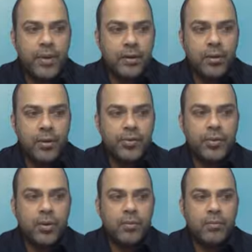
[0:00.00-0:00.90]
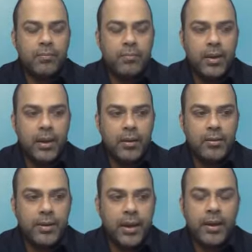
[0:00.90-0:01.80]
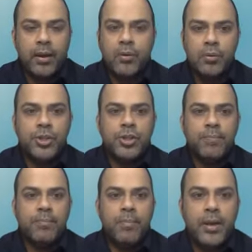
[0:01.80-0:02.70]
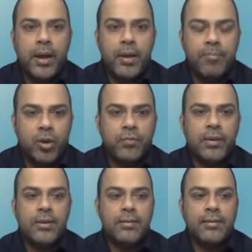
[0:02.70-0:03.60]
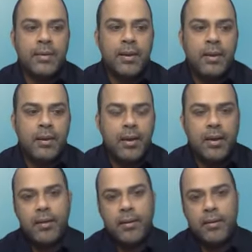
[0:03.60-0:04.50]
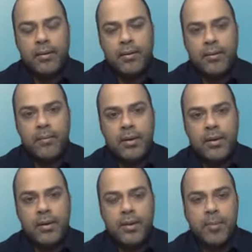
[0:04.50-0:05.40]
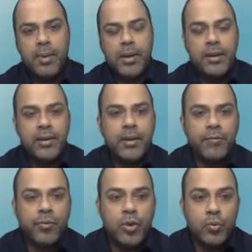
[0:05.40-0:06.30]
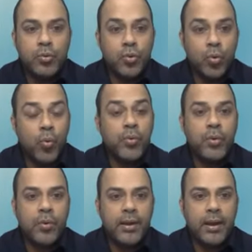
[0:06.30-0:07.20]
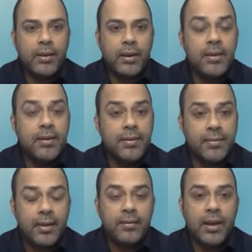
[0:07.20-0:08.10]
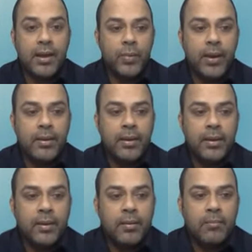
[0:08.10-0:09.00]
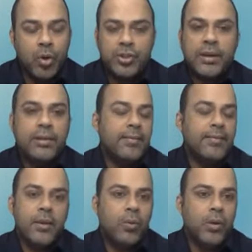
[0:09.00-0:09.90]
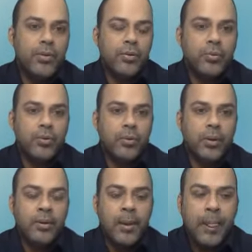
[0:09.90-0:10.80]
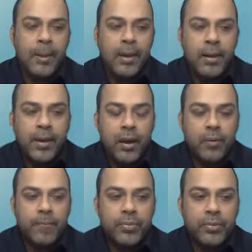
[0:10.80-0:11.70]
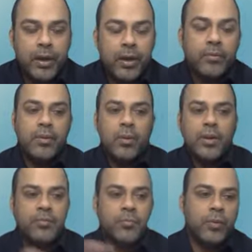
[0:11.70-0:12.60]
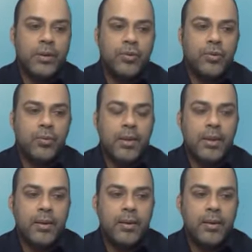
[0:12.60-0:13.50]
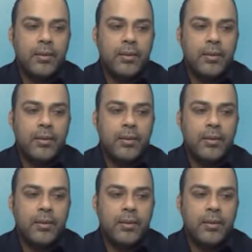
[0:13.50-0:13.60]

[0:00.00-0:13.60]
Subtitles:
are going to solve data ownership, data provenance, the ability for you to own your data in a decentralized way, blockchain is the only tool to do it. Now let's move into the